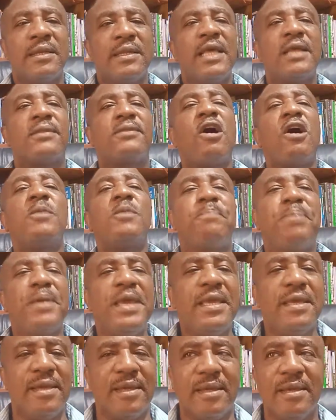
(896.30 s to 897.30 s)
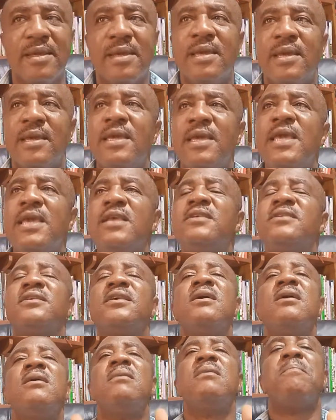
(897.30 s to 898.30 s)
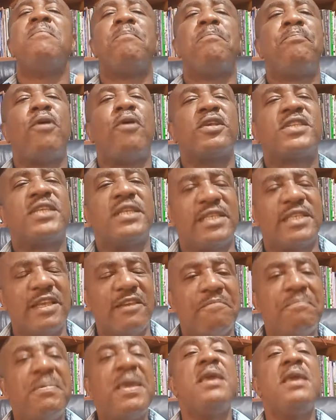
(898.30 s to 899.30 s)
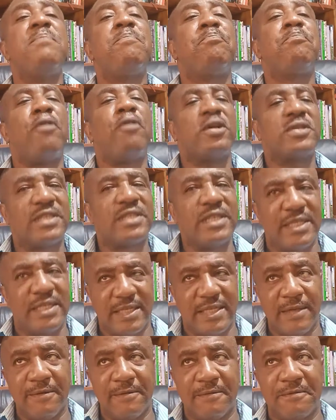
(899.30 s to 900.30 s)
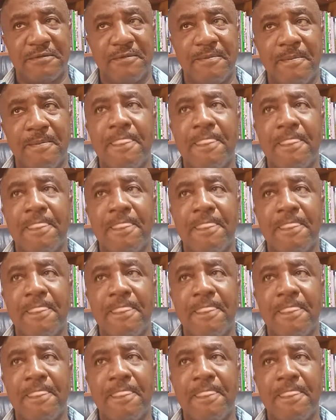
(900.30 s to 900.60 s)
The third P is positive. Be positive.